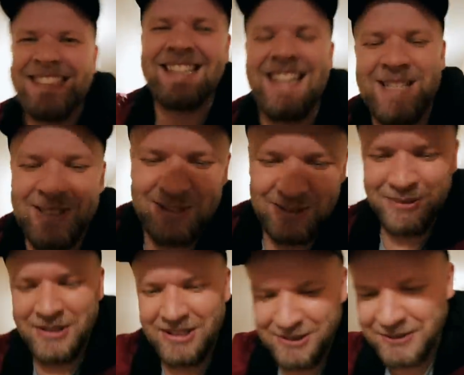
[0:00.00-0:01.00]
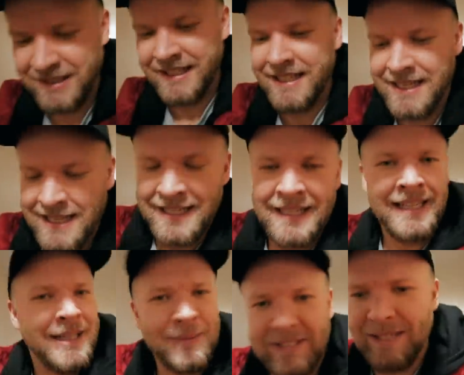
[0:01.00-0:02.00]
Ah, he's so cute.
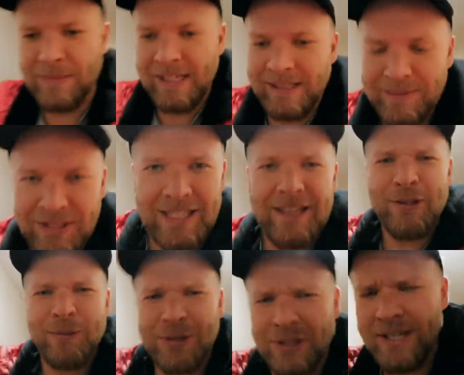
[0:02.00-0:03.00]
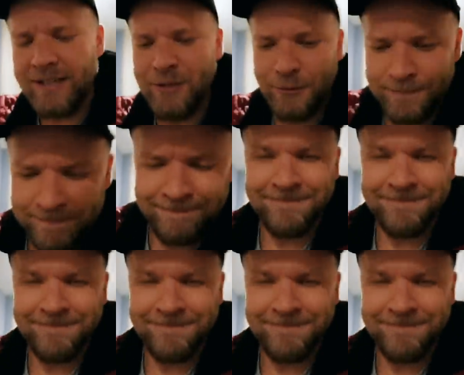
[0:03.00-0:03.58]
But sometimes you gotta do what you gotta do.